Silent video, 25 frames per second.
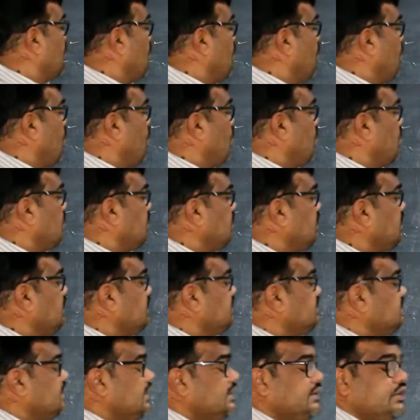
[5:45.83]

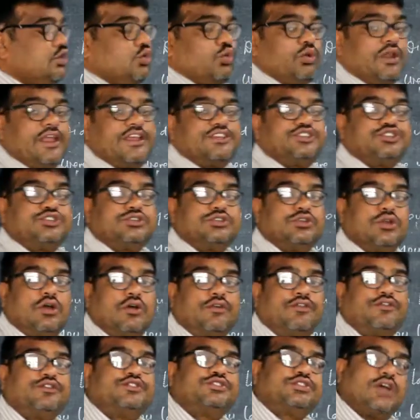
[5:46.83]
on the duration
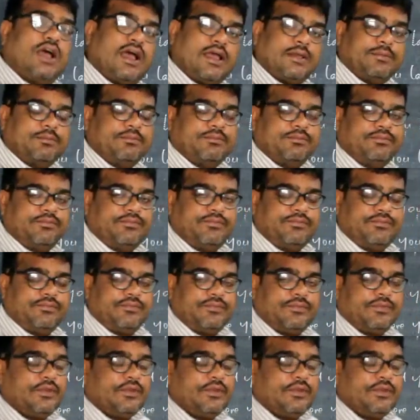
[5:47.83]
of time.